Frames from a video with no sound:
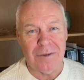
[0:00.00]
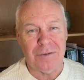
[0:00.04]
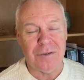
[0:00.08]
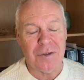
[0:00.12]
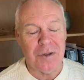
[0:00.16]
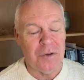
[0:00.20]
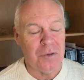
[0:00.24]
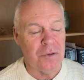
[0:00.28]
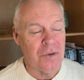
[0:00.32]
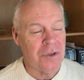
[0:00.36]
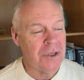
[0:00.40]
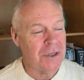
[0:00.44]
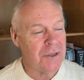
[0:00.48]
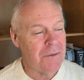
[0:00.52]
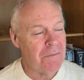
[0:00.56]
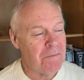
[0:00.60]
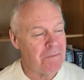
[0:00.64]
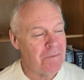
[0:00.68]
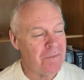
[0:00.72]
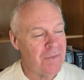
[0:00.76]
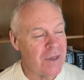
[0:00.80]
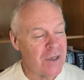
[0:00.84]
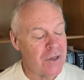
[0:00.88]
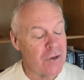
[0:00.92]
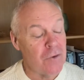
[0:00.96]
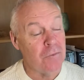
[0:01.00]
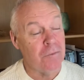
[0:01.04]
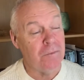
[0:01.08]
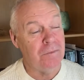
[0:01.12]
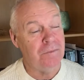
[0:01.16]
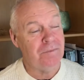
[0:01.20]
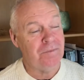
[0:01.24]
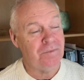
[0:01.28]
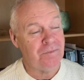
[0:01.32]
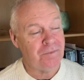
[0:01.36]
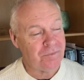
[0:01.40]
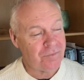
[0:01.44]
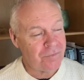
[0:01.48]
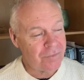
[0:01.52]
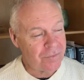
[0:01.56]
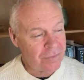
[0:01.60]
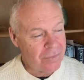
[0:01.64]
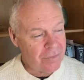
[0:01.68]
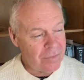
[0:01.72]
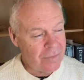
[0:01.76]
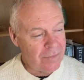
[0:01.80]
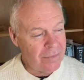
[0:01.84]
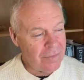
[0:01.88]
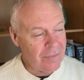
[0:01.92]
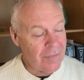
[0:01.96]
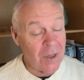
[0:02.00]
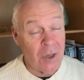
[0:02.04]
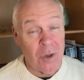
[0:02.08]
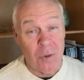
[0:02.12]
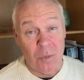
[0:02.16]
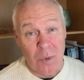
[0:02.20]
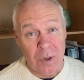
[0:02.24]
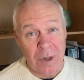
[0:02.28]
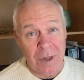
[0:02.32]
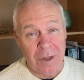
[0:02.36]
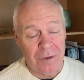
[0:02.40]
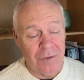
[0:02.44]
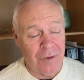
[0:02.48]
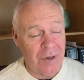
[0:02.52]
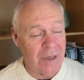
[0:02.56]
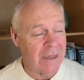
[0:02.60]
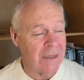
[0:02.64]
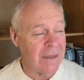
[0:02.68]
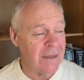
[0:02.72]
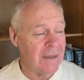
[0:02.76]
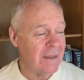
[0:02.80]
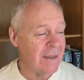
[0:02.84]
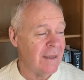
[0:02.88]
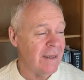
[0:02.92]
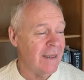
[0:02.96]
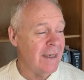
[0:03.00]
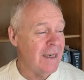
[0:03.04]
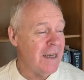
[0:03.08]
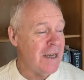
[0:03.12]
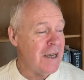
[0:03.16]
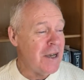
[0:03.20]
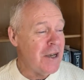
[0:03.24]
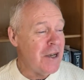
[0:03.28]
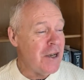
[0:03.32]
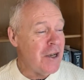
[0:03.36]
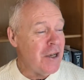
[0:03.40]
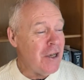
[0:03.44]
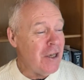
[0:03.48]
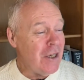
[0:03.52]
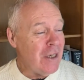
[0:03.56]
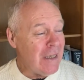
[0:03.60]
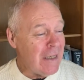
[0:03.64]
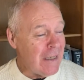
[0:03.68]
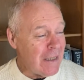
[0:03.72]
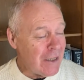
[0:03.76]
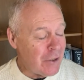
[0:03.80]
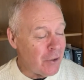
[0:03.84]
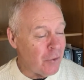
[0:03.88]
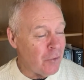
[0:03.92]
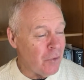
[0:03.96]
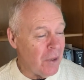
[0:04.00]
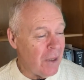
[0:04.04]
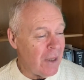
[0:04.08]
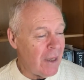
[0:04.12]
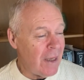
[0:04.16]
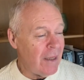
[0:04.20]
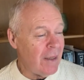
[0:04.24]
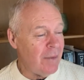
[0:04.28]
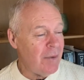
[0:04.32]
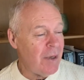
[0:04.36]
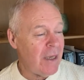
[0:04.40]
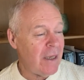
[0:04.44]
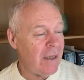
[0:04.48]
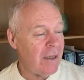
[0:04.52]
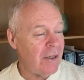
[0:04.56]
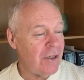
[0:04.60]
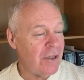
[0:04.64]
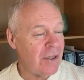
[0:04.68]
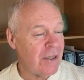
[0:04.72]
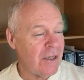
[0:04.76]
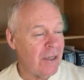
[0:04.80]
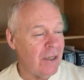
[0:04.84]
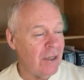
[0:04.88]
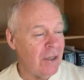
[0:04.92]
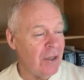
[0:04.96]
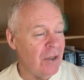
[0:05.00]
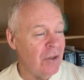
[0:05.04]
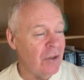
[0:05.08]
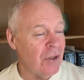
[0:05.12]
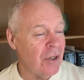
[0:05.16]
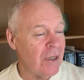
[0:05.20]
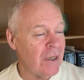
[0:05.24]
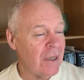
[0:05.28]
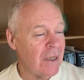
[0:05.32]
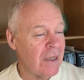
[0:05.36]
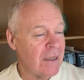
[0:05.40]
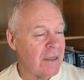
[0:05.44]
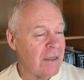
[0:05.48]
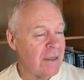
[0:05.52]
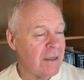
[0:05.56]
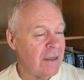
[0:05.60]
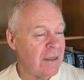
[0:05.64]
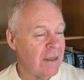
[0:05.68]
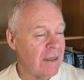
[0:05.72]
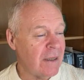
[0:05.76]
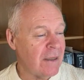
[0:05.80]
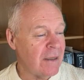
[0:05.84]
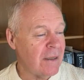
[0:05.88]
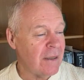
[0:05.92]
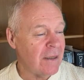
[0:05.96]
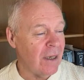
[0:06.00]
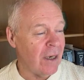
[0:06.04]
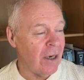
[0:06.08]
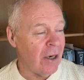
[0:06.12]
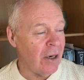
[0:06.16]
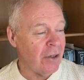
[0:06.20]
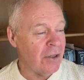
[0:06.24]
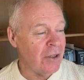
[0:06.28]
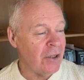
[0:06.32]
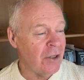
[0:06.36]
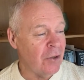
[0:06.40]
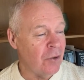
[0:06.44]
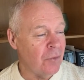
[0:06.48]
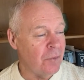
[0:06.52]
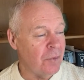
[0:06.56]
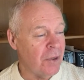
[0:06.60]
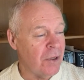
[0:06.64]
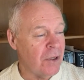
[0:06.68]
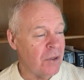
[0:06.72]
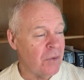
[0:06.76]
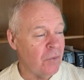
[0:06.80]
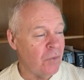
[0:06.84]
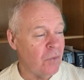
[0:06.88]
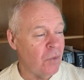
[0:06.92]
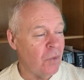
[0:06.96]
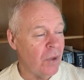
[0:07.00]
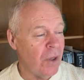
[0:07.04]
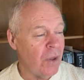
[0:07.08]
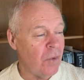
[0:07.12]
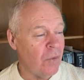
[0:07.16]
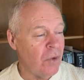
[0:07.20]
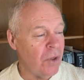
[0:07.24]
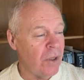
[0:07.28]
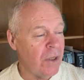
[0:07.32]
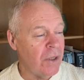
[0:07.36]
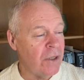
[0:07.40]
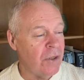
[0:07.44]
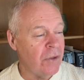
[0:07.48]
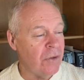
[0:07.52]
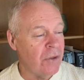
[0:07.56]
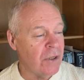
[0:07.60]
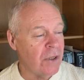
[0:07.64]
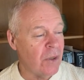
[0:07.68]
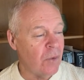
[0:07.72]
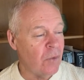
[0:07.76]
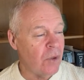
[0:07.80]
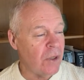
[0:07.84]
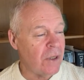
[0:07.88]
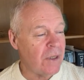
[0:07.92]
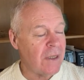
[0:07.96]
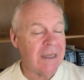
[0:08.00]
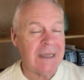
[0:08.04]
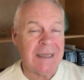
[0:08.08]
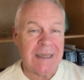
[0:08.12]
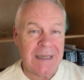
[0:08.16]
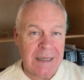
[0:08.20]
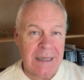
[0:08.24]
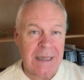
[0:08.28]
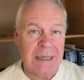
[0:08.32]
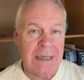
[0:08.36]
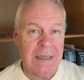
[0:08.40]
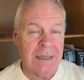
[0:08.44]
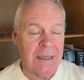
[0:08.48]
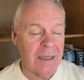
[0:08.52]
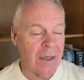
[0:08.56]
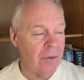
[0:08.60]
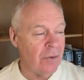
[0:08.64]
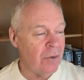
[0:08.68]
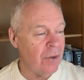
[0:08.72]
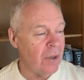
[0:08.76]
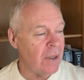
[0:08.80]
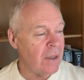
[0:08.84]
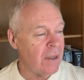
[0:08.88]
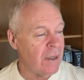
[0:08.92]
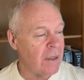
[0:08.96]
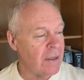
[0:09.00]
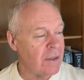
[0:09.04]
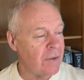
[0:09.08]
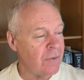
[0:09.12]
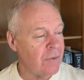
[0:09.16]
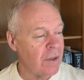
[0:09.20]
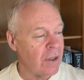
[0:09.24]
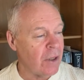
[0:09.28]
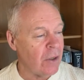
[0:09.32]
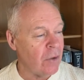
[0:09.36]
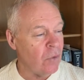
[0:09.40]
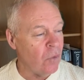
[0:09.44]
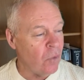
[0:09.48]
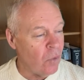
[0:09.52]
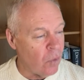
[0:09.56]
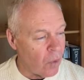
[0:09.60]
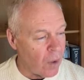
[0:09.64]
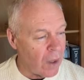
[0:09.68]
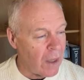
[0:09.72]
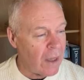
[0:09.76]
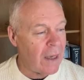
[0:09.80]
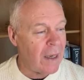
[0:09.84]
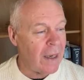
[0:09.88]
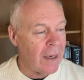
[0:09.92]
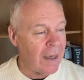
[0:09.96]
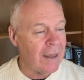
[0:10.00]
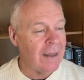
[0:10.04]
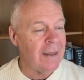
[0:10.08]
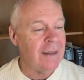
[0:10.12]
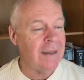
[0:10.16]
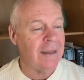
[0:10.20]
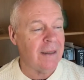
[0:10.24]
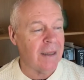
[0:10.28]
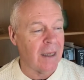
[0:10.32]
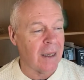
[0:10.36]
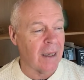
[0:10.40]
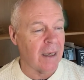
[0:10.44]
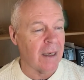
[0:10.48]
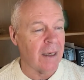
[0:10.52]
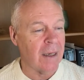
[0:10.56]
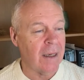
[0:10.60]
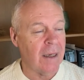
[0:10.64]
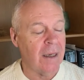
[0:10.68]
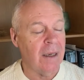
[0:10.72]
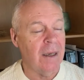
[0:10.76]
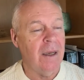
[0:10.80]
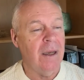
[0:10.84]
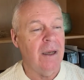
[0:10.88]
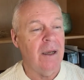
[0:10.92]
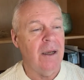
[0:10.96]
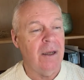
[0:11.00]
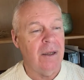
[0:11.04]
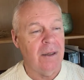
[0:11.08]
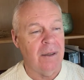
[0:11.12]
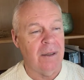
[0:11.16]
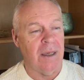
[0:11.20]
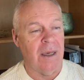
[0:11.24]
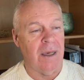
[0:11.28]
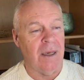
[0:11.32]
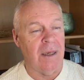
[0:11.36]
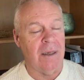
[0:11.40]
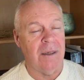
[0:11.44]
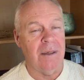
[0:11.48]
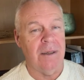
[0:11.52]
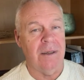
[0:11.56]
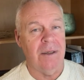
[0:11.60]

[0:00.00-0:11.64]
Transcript: course. So, or one of the reasons. So let me just look at this article, because what I want to do is I want to tease out in this video why I think that